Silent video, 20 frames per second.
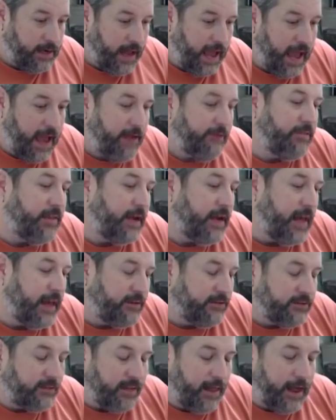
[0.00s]
have the
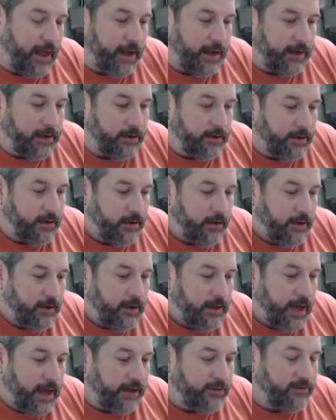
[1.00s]
next line
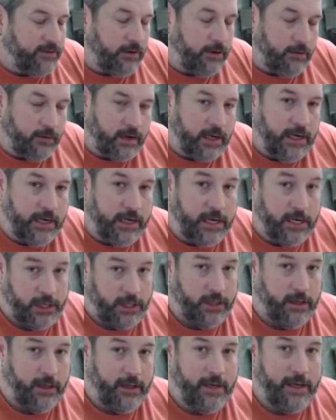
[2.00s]
execute
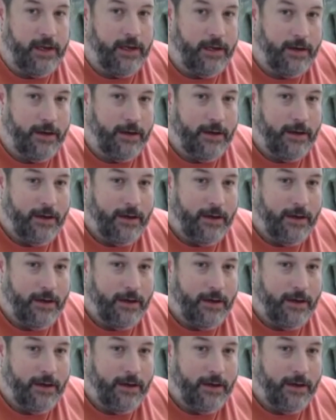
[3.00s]
conditionally